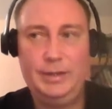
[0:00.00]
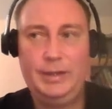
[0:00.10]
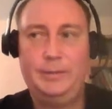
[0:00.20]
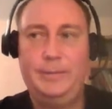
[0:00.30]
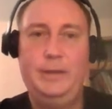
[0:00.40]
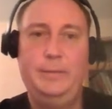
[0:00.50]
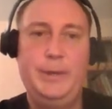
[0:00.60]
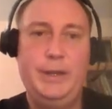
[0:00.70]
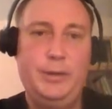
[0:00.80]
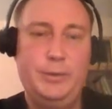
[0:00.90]
Like then
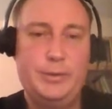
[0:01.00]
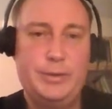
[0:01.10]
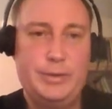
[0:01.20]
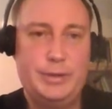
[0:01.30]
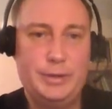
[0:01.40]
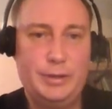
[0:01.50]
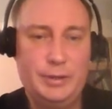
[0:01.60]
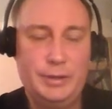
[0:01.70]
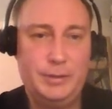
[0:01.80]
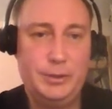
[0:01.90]
we use
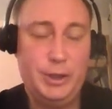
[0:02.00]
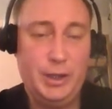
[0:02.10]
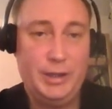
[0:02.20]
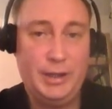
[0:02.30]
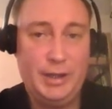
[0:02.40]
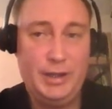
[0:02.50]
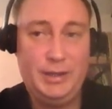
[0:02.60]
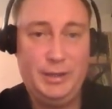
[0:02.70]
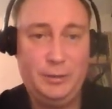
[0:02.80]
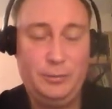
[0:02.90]

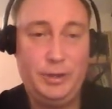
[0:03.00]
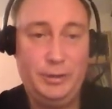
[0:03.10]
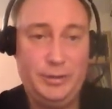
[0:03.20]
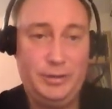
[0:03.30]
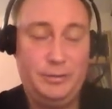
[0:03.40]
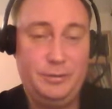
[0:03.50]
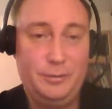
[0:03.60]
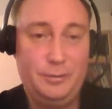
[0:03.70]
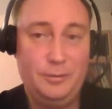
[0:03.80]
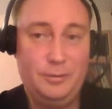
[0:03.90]
JNI. We
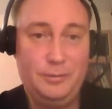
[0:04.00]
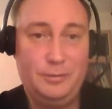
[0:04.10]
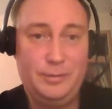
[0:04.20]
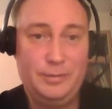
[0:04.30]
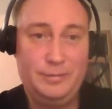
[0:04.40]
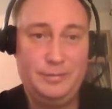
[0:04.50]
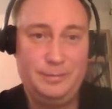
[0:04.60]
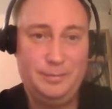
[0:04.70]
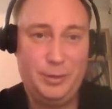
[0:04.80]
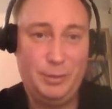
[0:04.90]
also
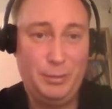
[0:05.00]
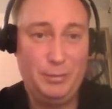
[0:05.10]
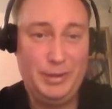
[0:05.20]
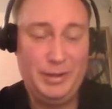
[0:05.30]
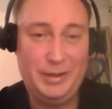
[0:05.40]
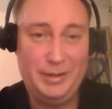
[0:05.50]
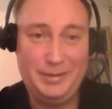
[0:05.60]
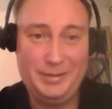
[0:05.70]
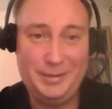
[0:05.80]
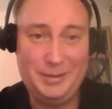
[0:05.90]
probably
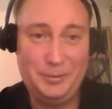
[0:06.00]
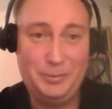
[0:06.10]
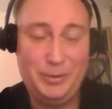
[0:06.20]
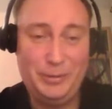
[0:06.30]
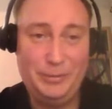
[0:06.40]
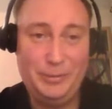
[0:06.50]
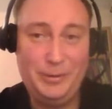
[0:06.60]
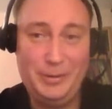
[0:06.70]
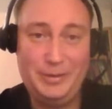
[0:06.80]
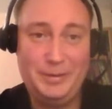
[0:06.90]
would
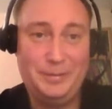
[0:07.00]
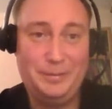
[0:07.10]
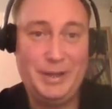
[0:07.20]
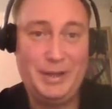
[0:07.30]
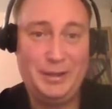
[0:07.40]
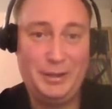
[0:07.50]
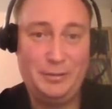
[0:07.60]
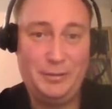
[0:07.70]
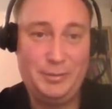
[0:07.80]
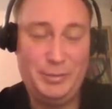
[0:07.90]
prefer making a
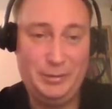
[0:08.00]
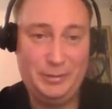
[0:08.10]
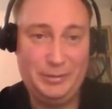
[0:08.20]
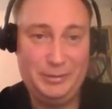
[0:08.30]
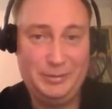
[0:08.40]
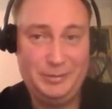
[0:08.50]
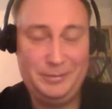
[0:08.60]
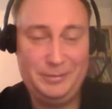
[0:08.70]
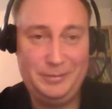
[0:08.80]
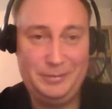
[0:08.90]
cross build
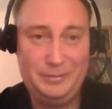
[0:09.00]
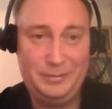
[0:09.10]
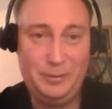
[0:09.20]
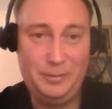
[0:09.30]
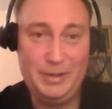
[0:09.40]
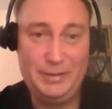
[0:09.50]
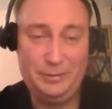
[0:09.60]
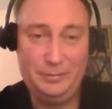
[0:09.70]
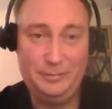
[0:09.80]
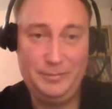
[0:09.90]
for
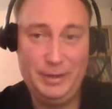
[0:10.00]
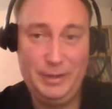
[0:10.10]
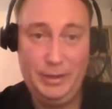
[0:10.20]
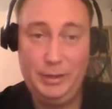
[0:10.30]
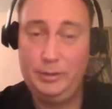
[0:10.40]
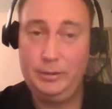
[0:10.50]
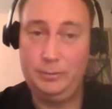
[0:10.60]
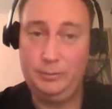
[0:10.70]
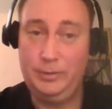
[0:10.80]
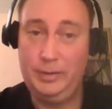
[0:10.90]
musl.
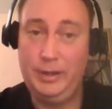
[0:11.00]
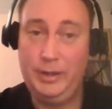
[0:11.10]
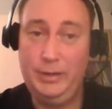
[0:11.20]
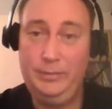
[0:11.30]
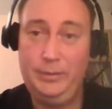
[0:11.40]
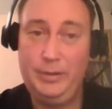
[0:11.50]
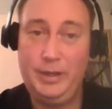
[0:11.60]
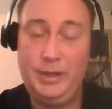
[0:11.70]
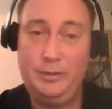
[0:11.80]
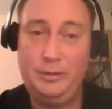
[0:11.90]
So if you
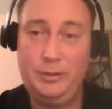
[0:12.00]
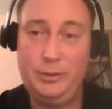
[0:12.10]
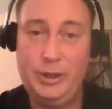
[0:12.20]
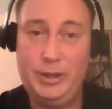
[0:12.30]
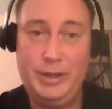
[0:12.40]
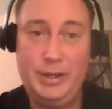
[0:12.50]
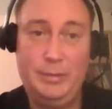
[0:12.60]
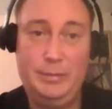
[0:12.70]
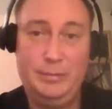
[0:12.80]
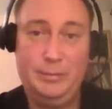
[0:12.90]
take your
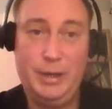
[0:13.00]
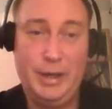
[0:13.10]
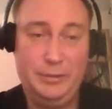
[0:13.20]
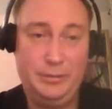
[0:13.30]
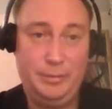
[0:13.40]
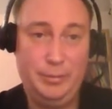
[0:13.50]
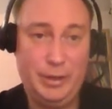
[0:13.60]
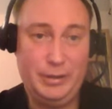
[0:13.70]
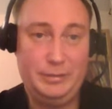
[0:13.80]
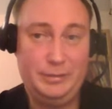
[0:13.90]
JNI binary
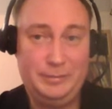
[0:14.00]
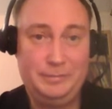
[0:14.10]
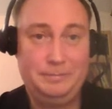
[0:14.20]
part,